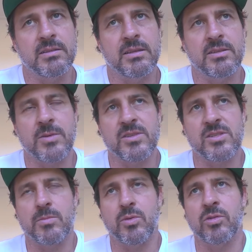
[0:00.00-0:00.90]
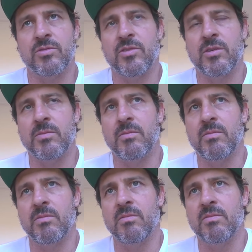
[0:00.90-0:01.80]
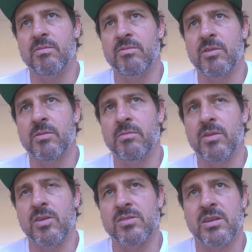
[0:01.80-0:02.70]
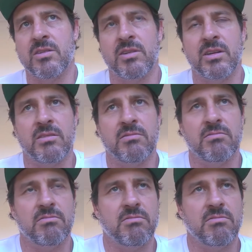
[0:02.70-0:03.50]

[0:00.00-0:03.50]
terms of support from those that are in